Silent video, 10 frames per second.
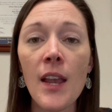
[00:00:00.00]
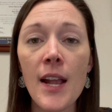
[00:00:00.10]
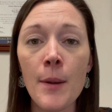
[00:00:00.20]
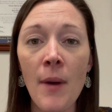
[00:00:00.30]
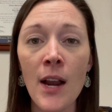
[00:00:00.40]

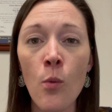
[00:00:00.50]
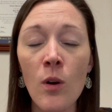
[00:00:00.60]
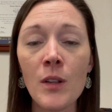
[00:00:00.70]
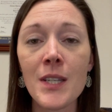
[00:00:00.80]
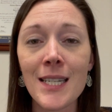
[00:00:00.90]
And in my
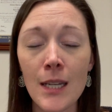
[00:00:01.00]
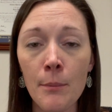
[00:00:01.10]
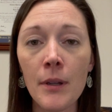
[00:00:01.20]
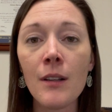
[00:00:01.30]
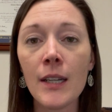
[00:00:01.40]
world,
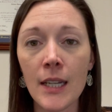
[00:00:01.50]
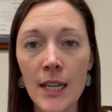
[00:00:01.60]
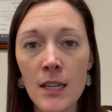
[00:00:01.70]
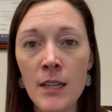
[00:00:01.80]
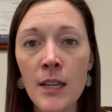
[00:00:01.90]
simple and
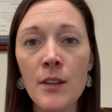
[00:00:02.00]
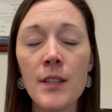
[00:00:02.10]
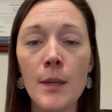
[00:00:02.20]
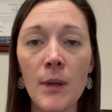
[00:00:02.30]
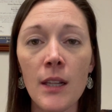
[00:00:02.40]
easy
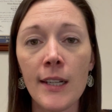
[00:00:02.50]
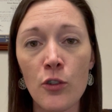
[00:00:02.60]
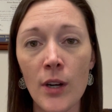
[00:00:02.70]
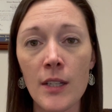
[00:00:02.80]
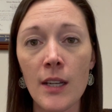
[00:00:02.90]
typically
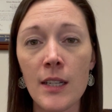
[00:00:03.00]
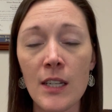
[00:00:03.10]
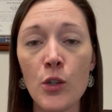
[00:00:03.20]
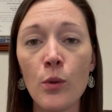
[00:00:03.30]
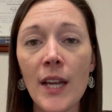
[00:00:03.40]
translates
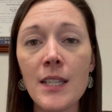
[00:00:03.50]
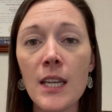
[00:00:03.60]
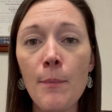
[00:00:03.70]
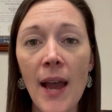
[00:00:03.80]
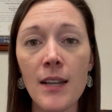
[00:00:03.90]
into let's
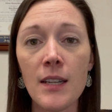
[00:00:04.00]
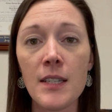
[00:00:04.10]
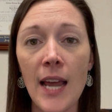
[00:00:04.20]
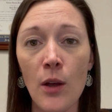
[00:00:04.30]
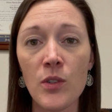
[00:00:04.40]
keep
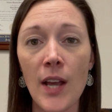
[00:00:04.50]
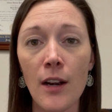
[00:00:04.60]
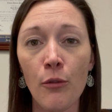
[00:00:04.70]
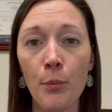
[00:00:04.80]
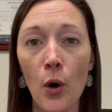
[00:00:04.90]
assets outside
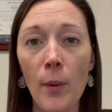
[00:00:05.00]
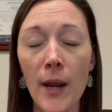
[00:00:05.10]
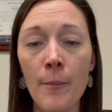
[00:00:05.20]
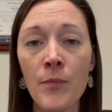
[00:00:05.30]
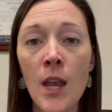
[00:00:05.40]
of probate.